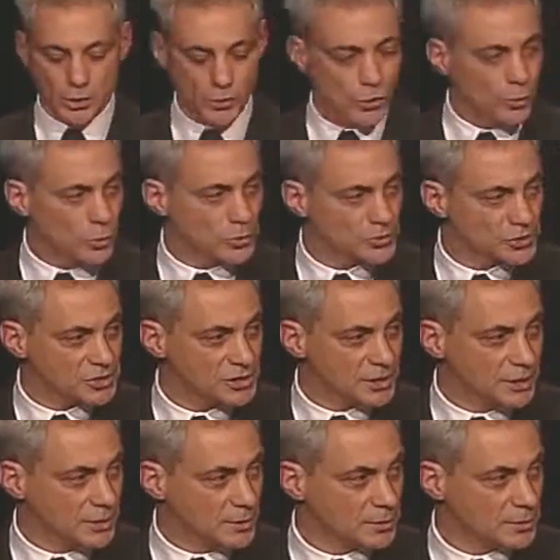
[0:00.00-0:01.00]
you will
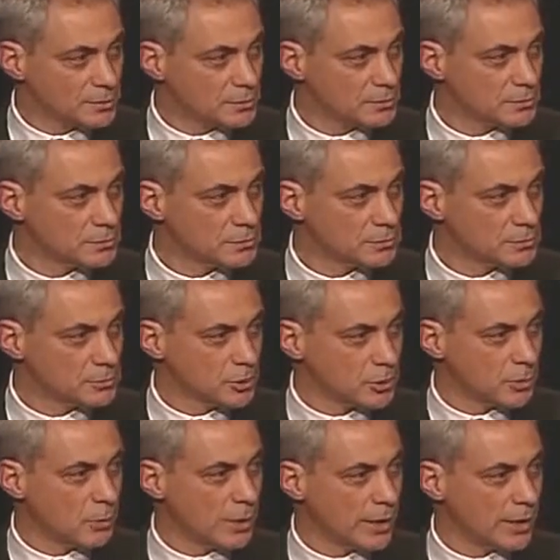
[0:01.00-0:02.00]
see,
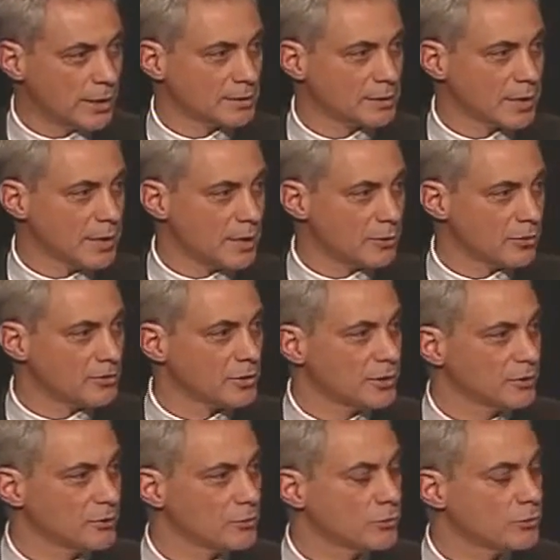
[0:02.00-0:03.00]
look, when I got to Congress, I
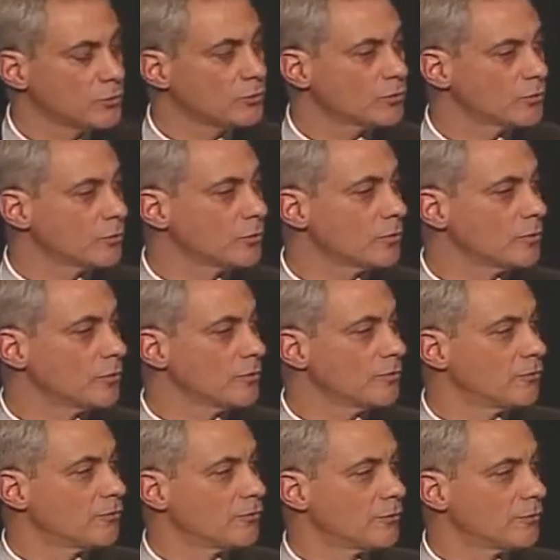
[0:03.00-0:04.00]
introduced the
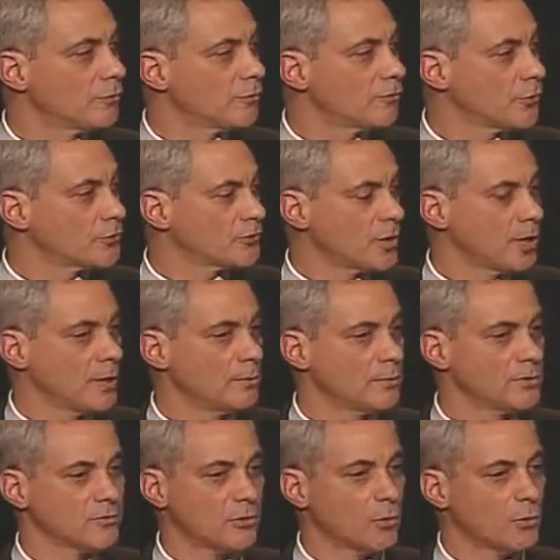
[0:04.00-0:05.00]
first time
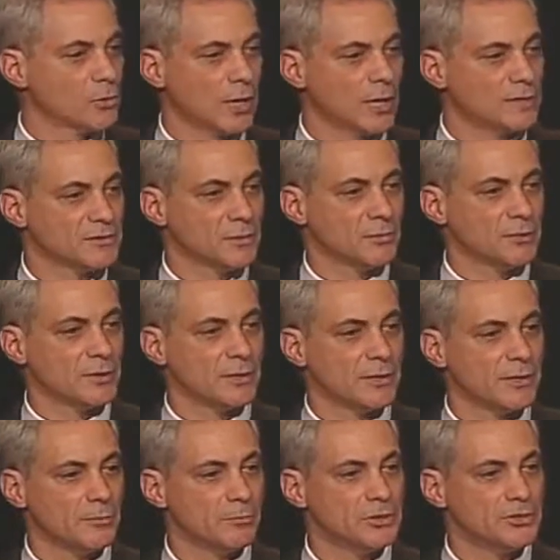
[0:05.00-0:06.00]
this whole concept of
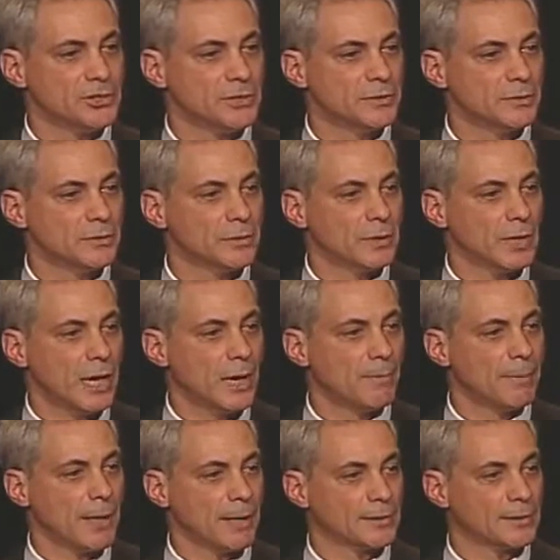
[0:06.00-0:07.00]
Lake Michigan
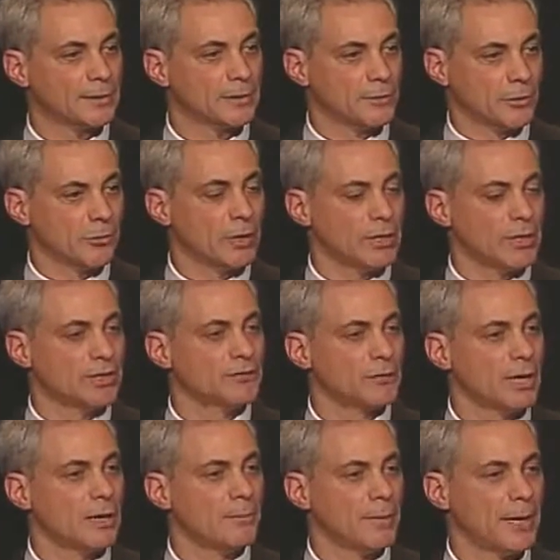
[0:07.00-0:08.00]
Compact, or the Great Lakes
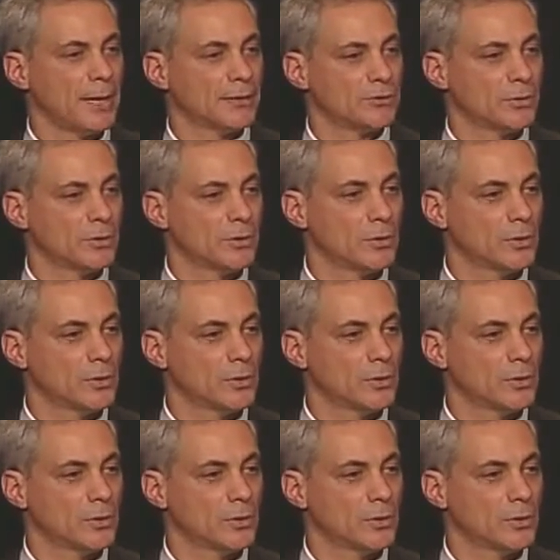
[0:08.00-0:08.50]
Compact.